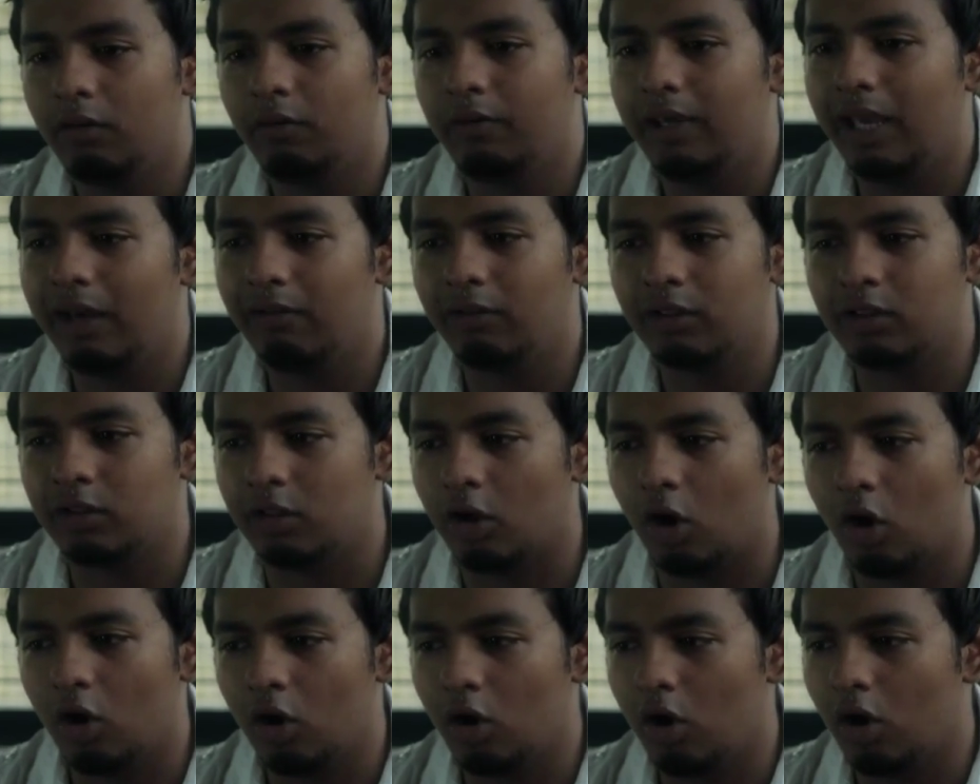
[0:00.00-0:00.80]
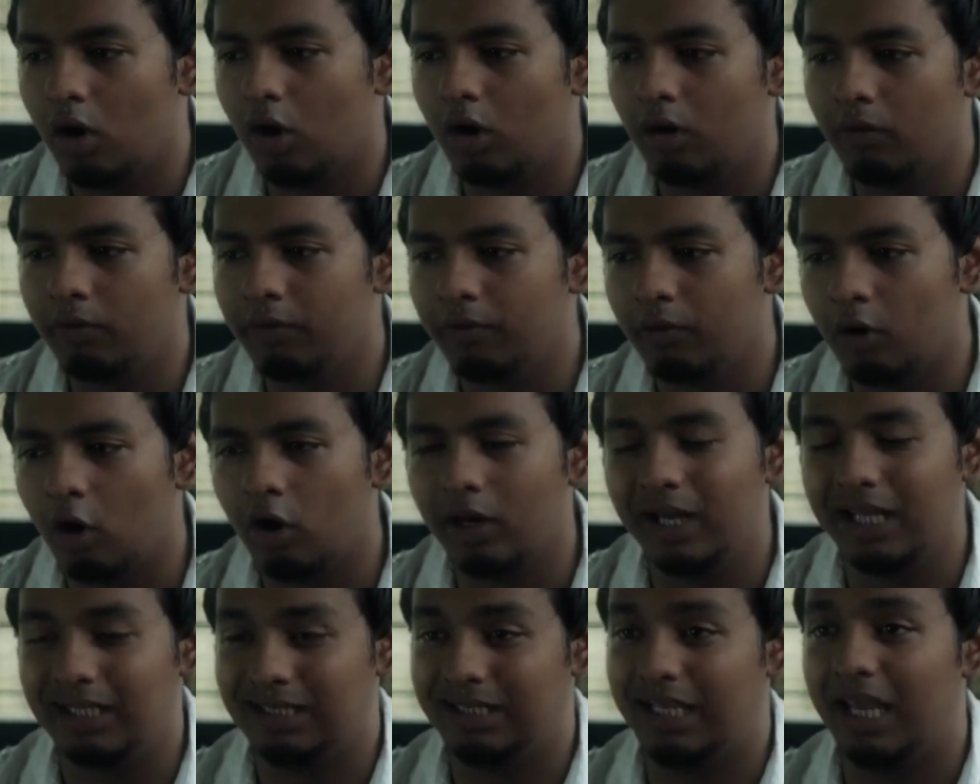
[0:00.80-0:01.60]
we have a song
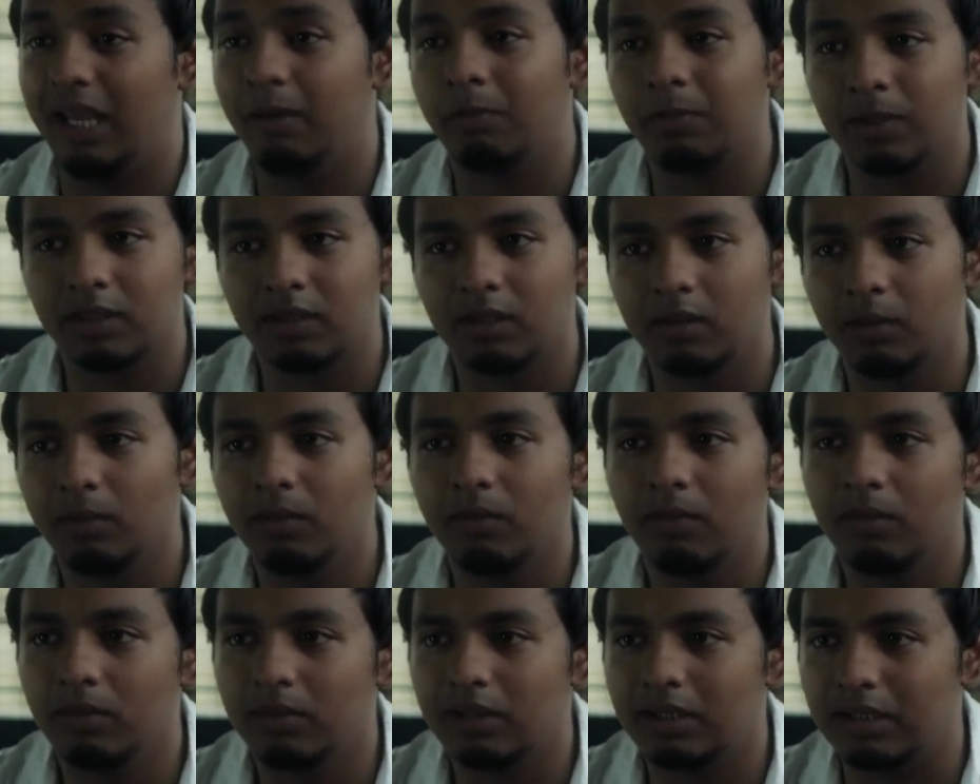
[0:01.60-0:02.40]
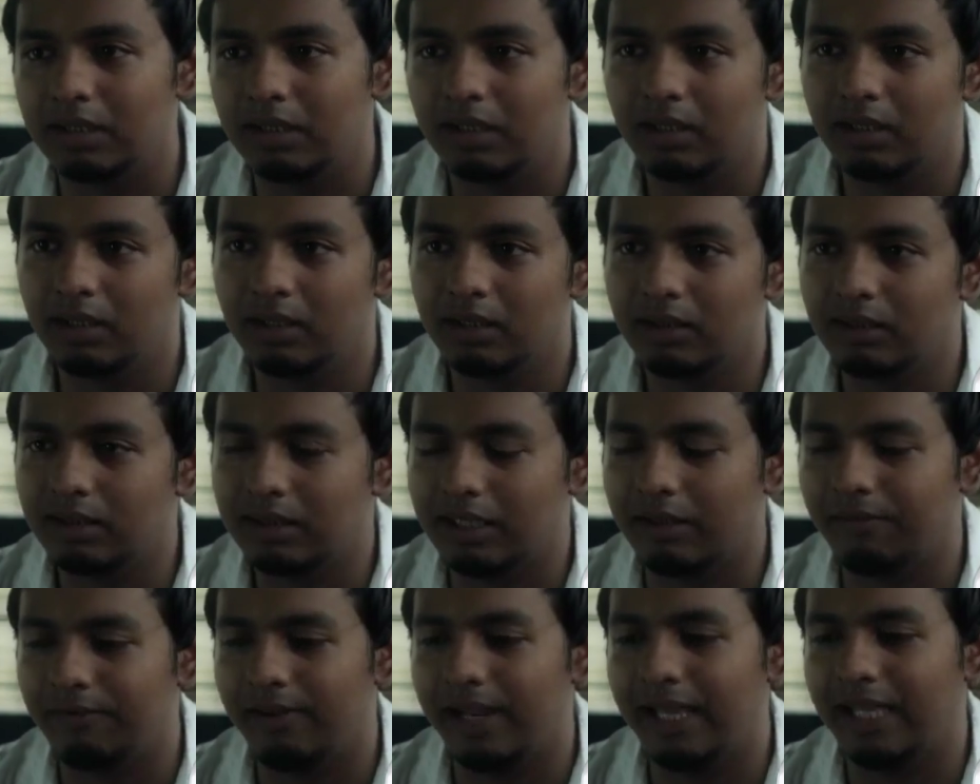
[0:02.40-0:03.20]
on escapism,
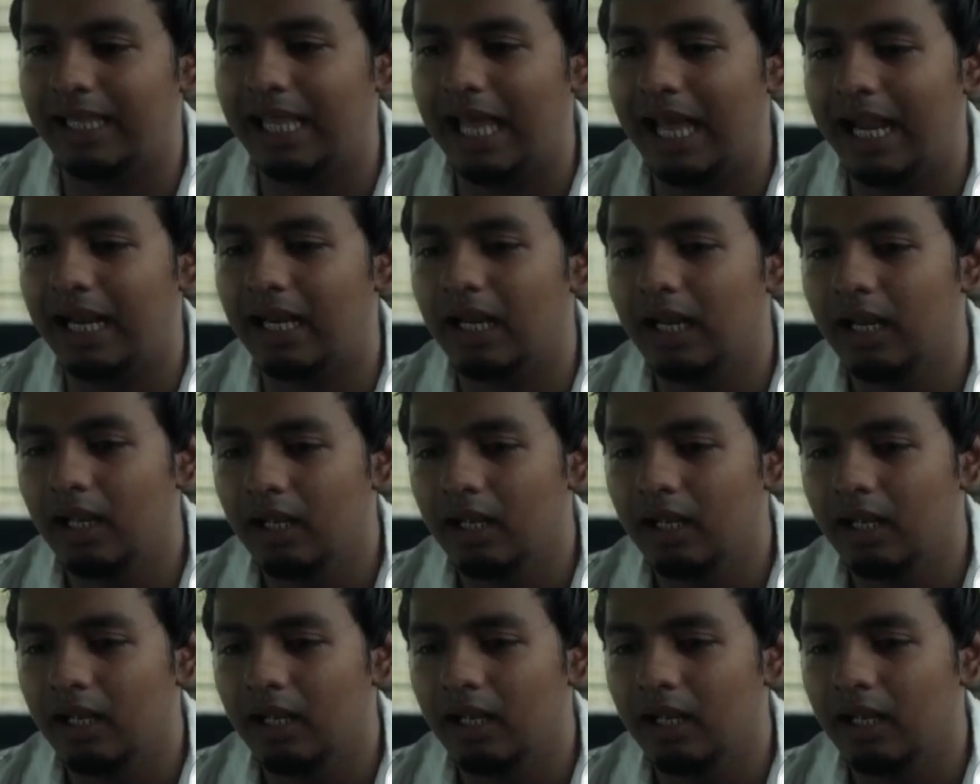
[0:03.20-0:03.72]
stuff like that.